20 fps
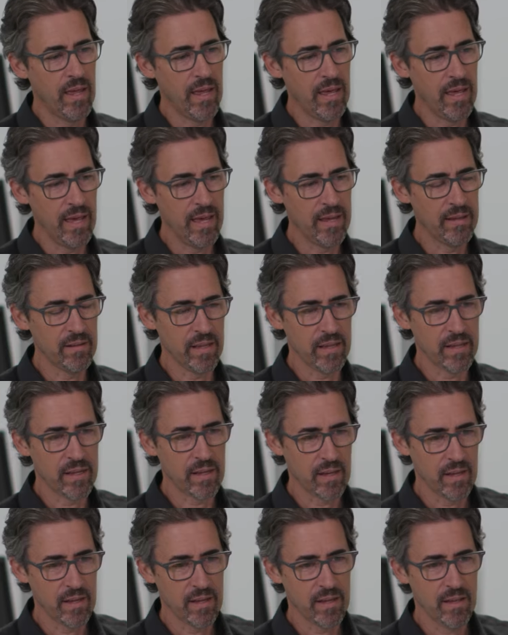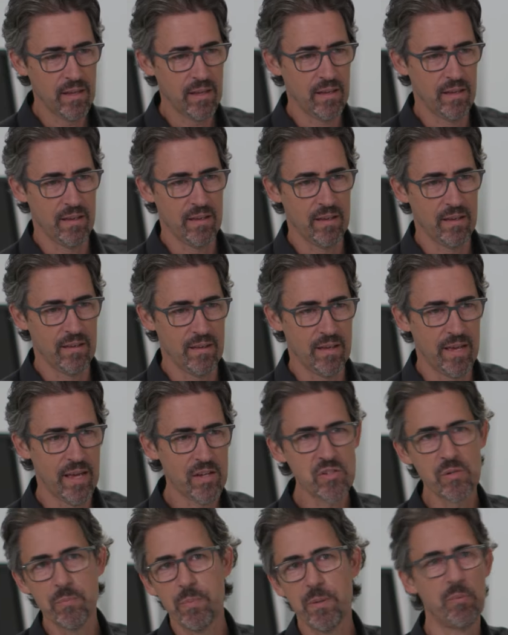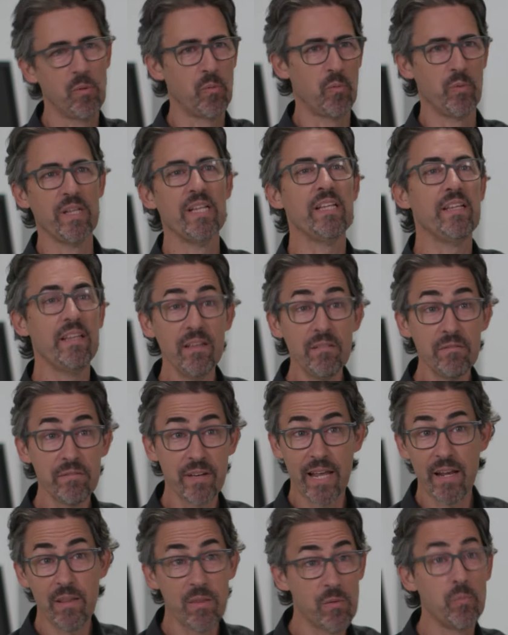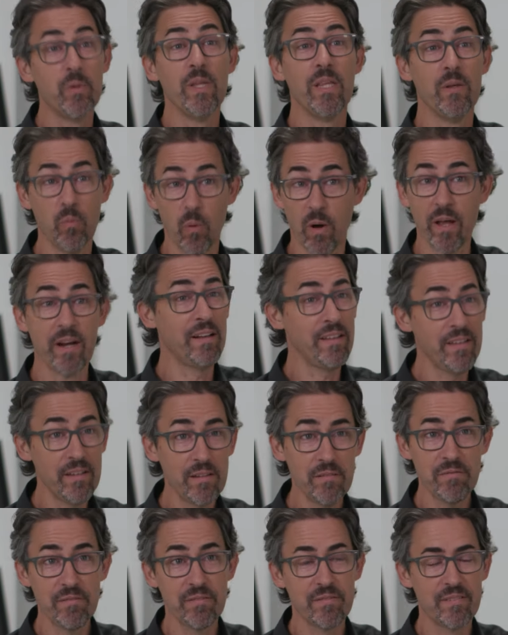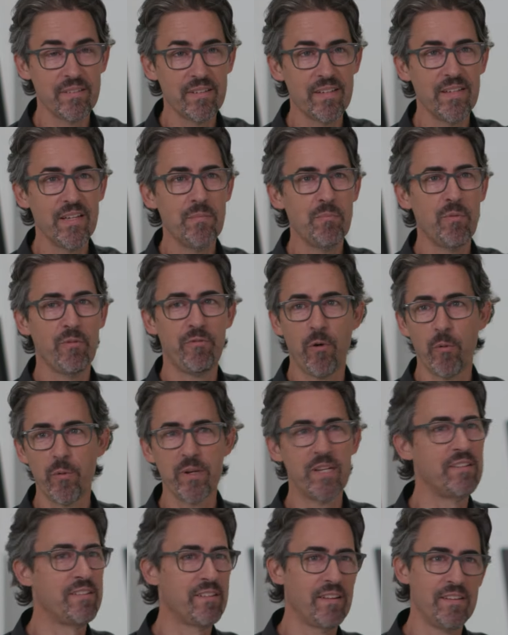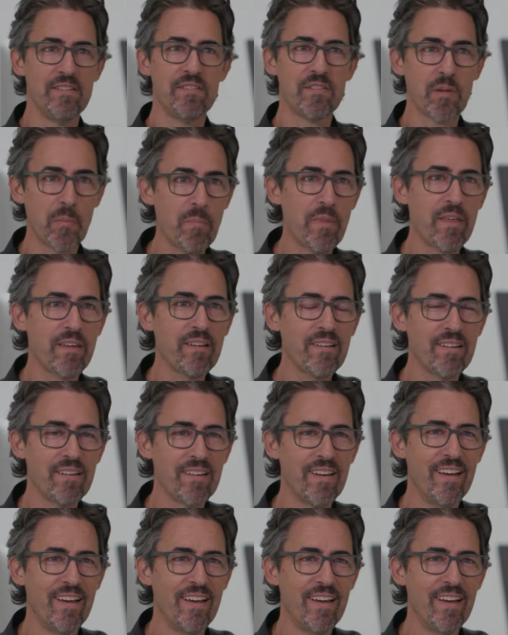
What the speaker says: like, how should people really live? How do they really want to live before we design something?